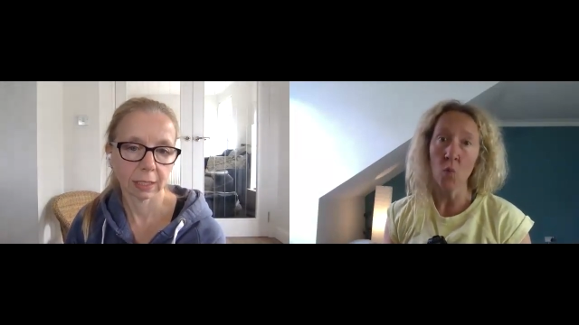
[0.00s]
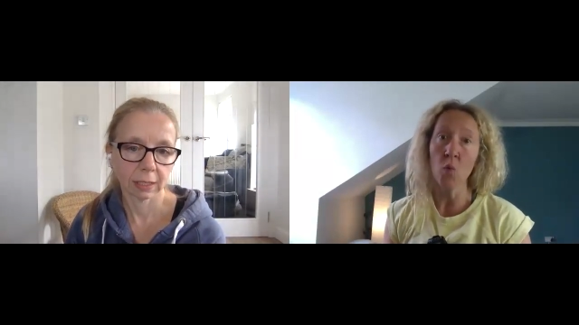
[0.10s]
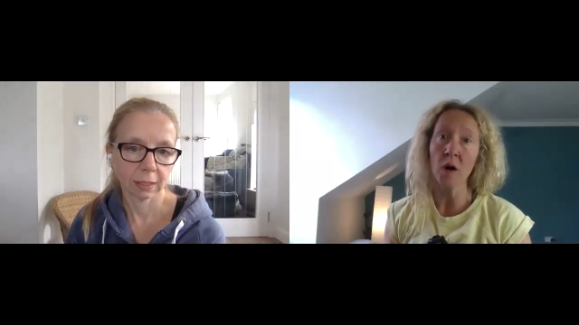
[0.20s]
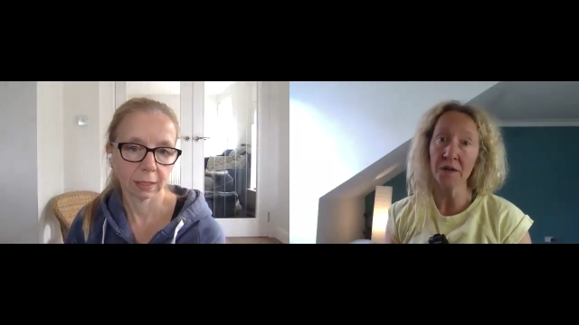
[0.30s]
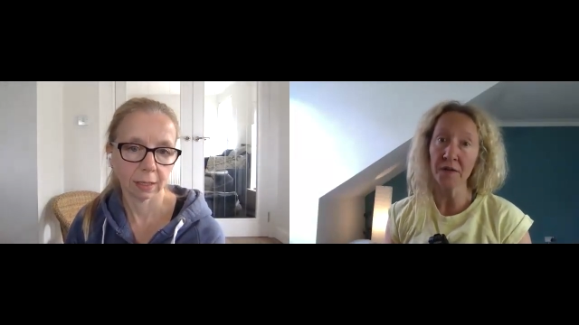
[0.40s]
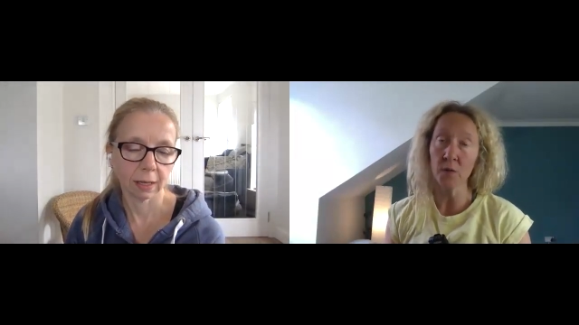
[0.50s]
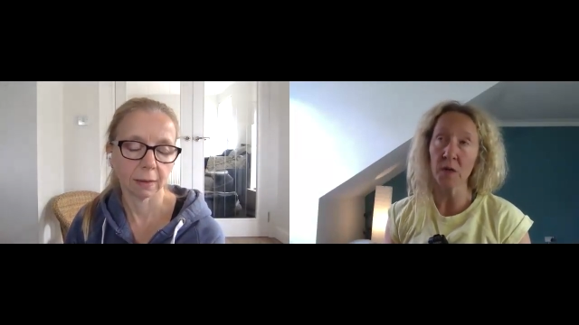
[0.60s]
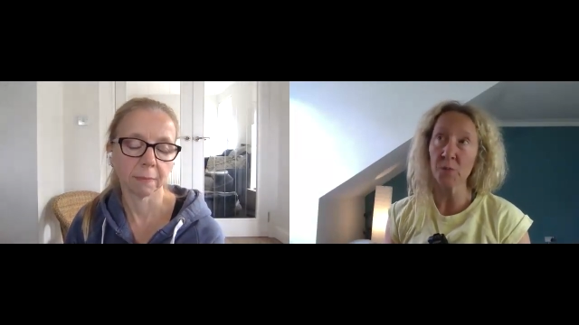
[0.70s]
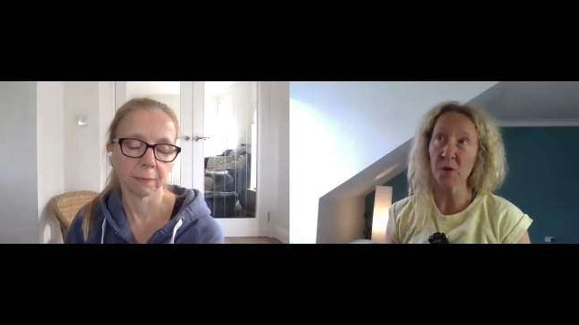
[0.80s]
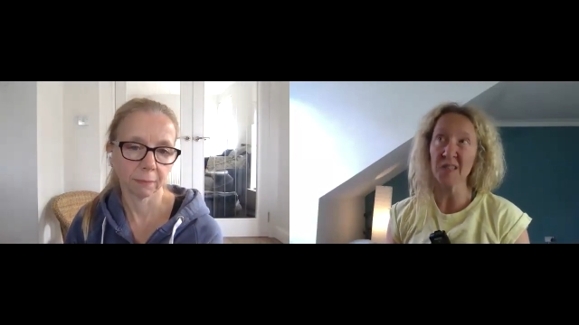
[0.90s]
Speaker 1: wonderful
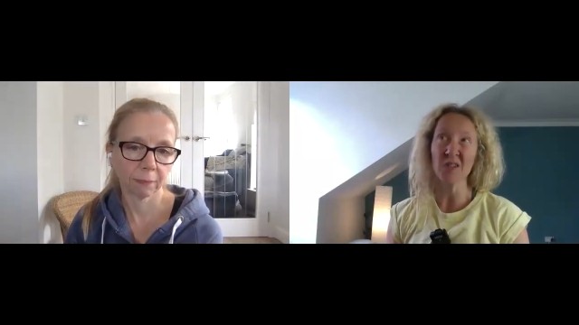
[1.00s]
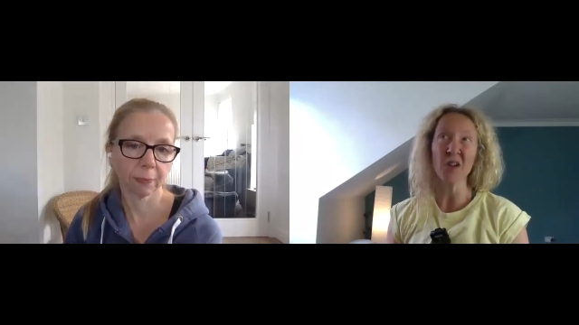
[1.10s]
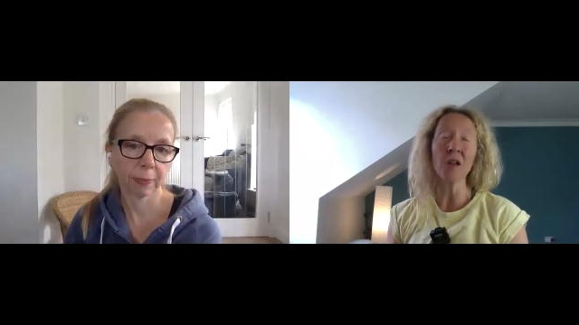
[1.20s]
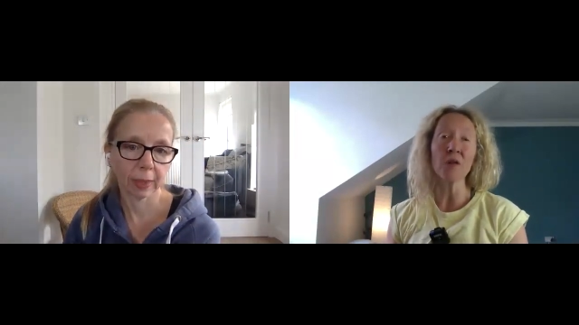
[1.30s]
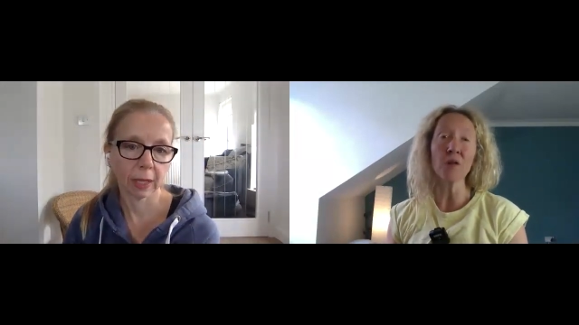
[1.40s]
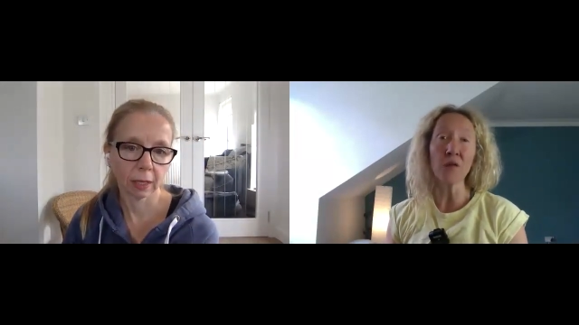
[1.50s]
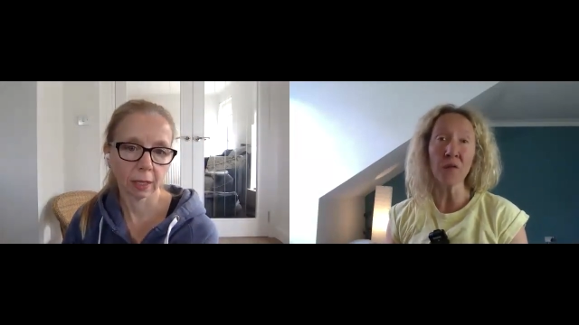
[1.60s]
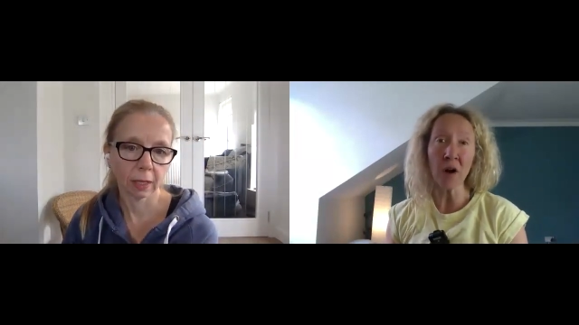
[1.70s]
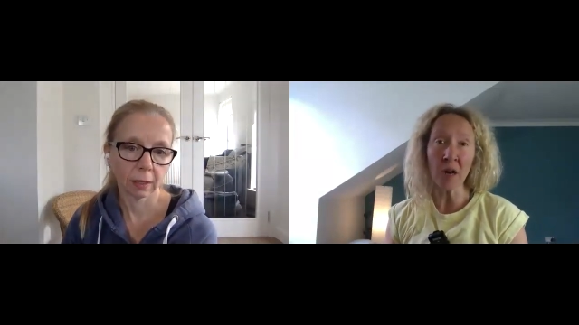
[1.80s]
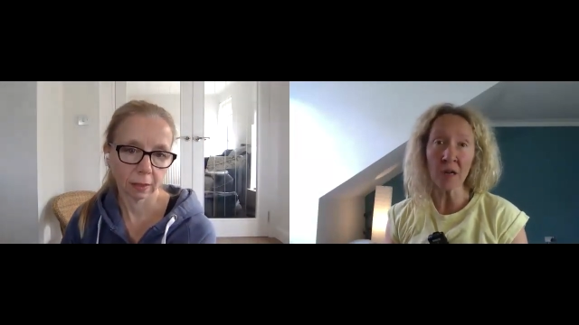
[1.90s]
way to yeah. practice. You can lie on your
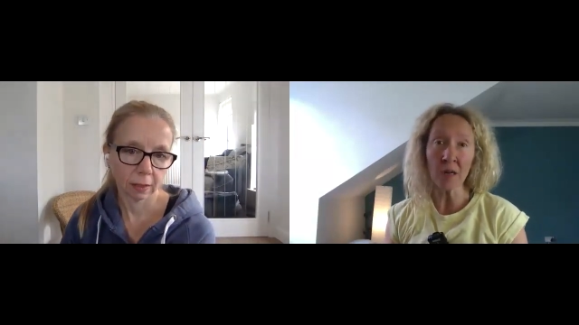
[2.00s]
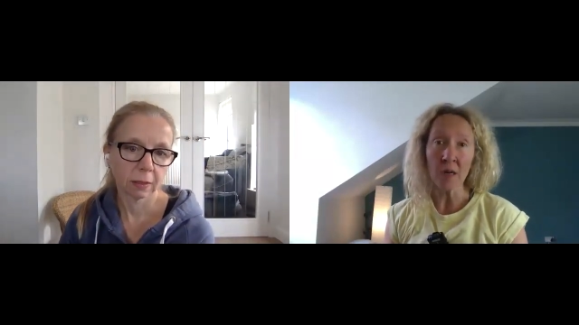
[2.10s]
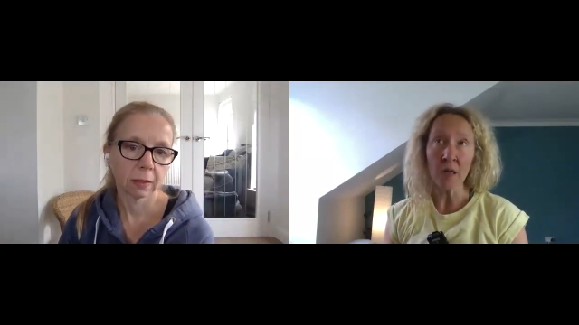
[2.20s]
front,